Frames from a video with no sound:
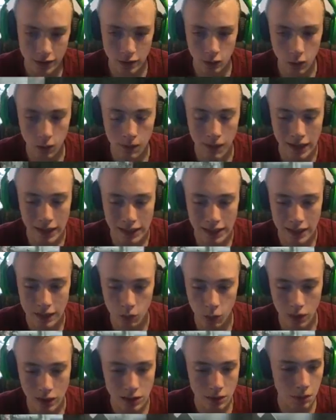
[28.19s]
is what my team
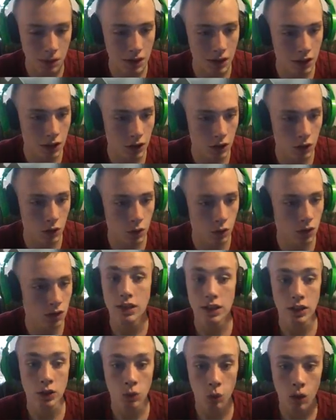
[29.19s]
wants me to do.
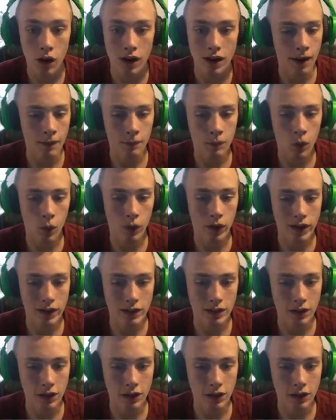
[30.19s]
This is what I'm going